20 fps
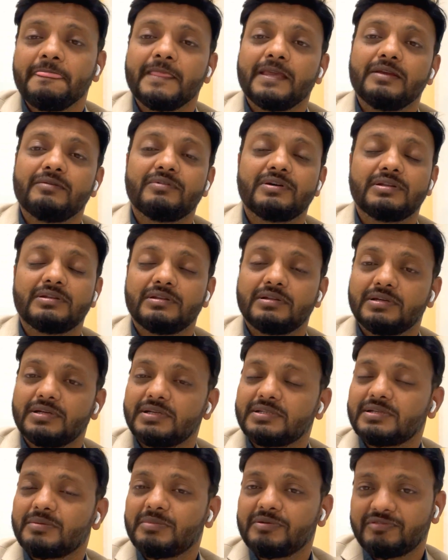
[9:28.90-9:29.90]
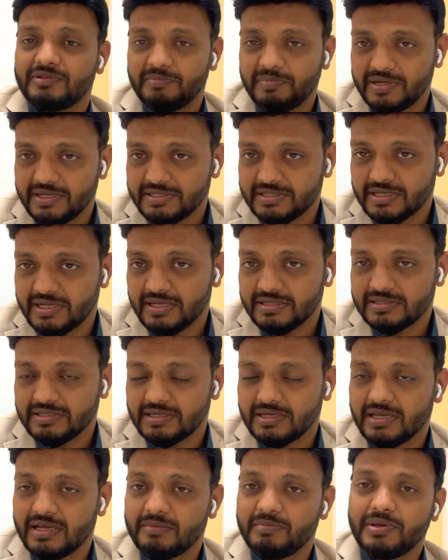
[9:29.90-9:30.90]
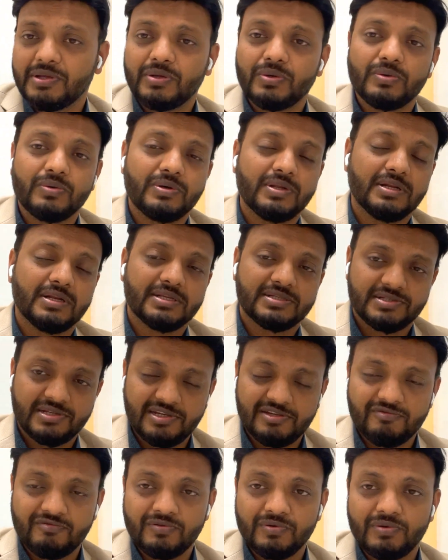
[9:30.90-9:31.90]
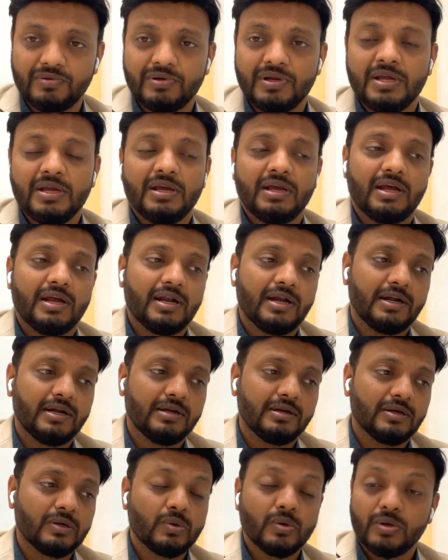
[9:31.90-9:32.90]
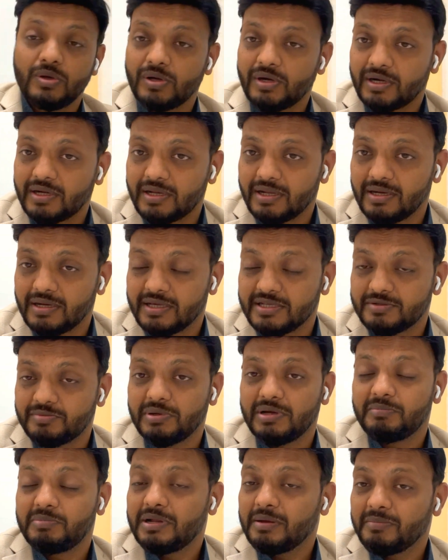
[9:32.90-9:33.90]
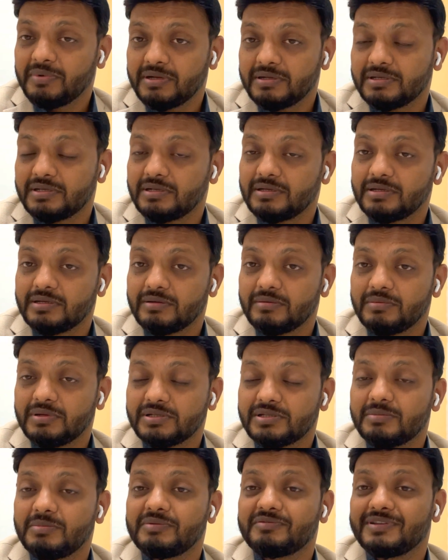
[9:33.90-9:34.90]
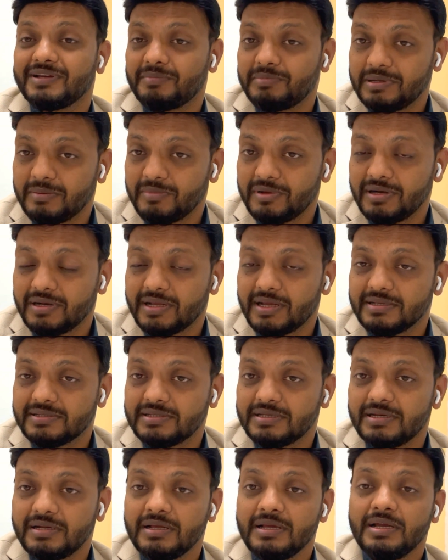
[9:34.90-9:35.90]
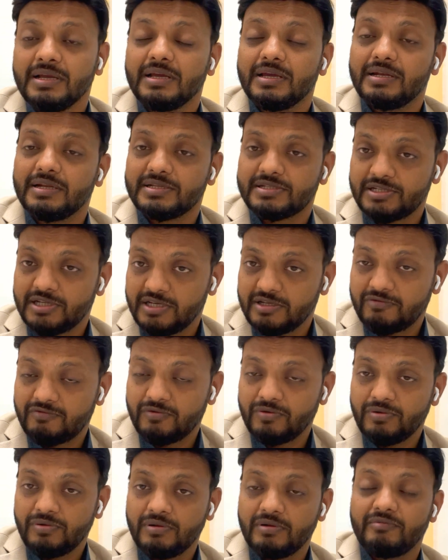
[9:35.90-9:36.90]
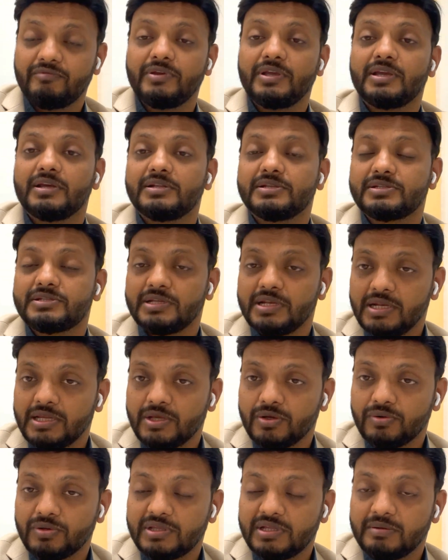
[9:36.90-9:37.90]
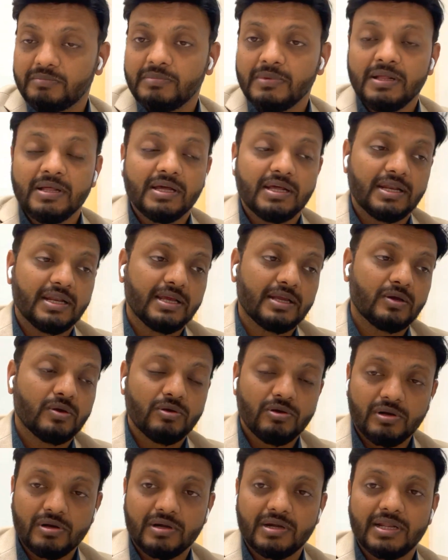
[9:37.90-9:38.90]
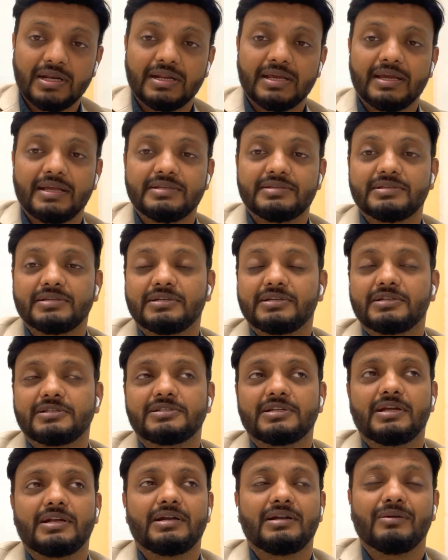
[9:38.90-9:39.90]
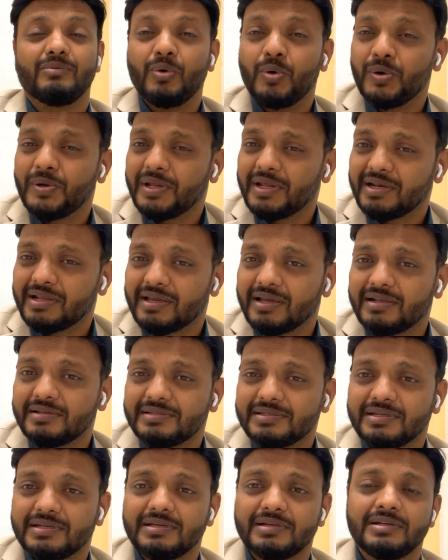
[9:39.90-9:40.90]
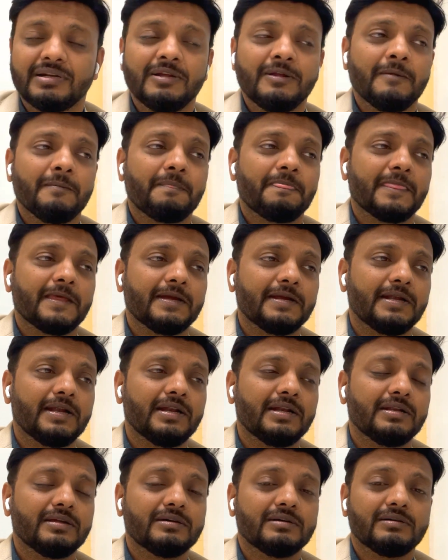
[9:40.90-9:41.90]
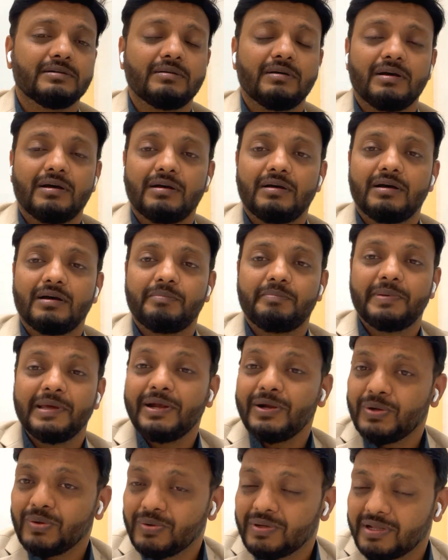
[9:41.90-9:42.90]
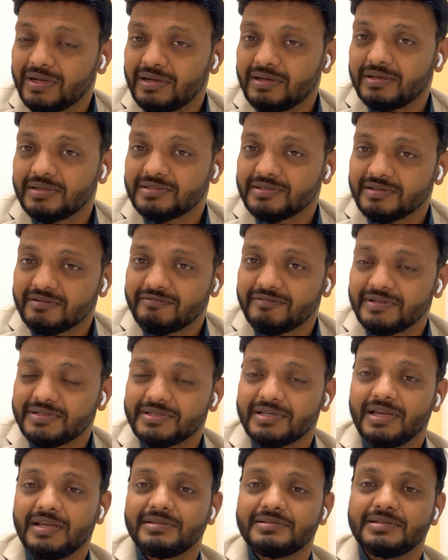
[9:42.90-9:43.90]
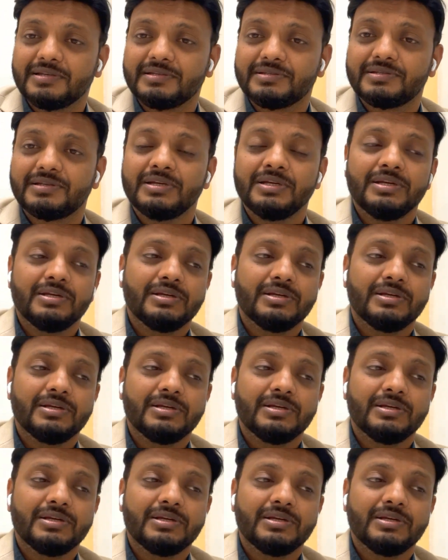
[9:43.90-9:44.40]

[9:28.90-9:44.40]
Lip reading: Even some of the breast cancer can be cured in a stage 4, and colorectal, yes, some of the abdominal cancer in the stage 4, we can still cure them, like colorectal cancers and ovarian cancer and peritoneal surface cancers.